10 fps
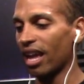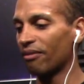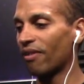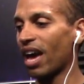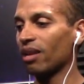had
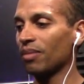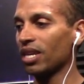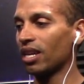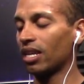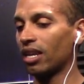invited
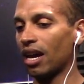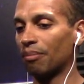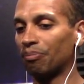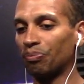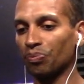me, and
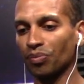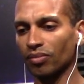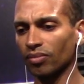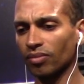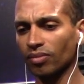um,
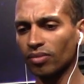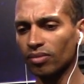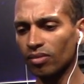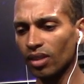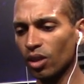
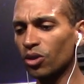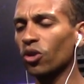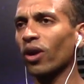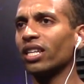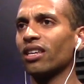it was a
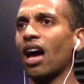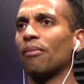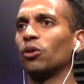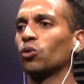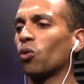great
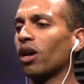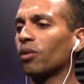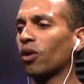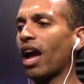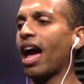time. It was one
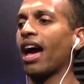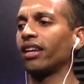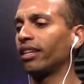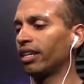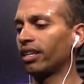where I had,
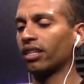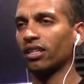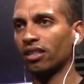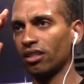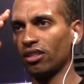
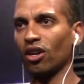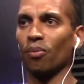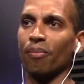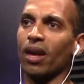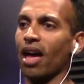you
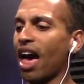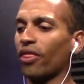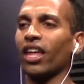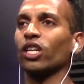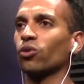know,
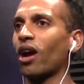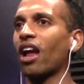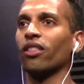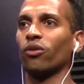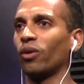athletics were out
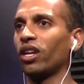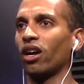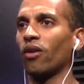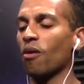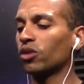of the
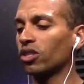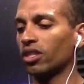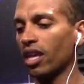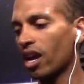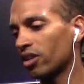window. I was just
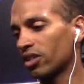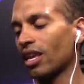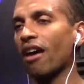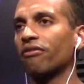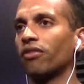there, just
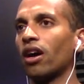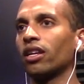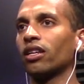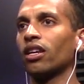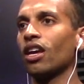have
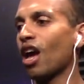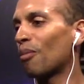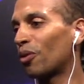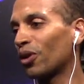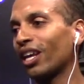fun,
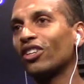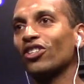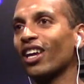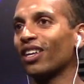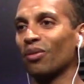
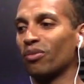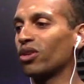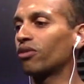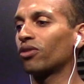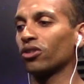appreciate the
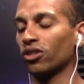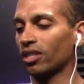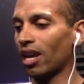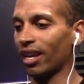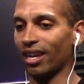beautiful, just
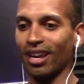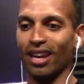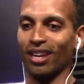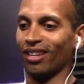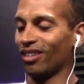like,
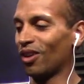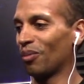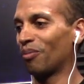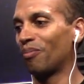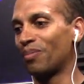you know,
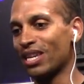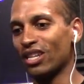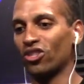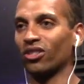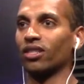
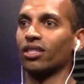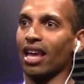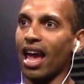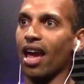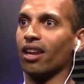beach and
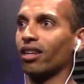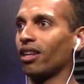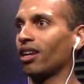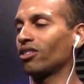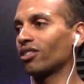sand, and,
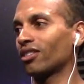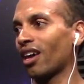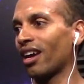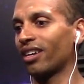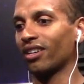and just
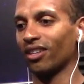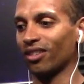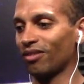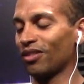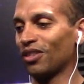like,
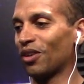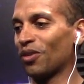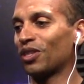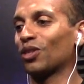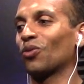you know,
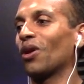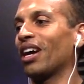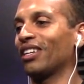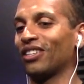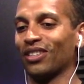this is
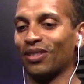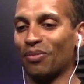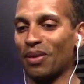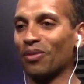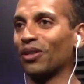what just
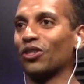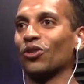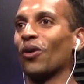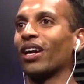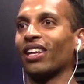people
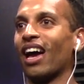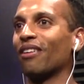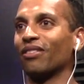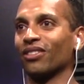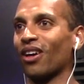enjoying
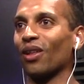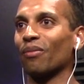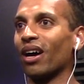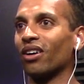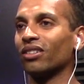life is all
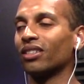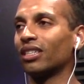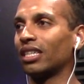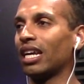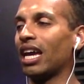about.
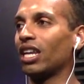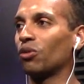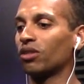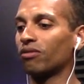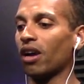And it
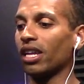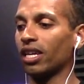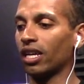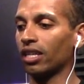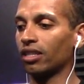was funny
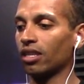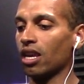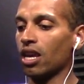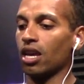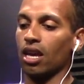because
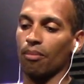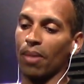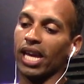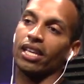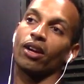
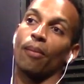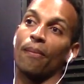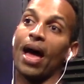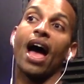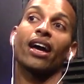my year
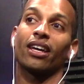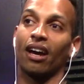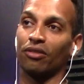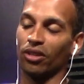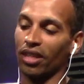back
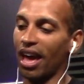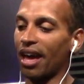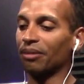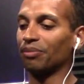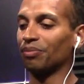after that,